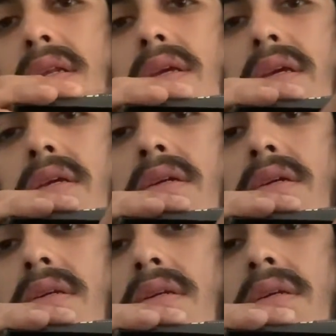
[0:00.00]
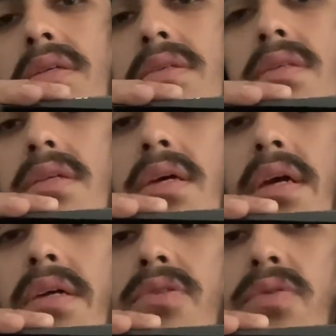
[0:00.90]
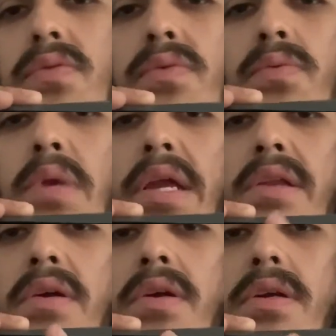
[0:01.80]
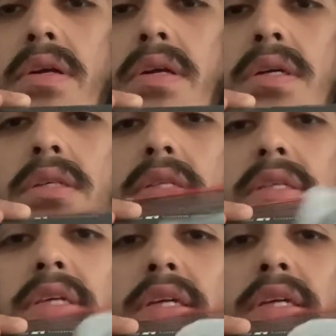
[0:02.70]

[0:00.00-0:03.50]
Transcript: here is the actual radar detector